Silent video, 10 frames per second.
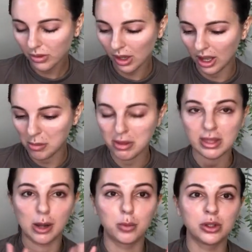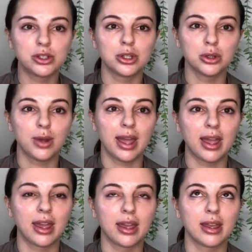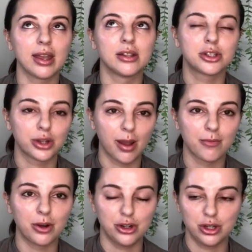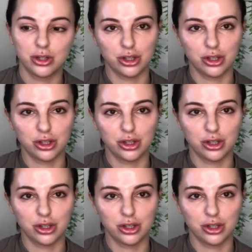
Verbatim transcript: um, and then I will do a Instagram version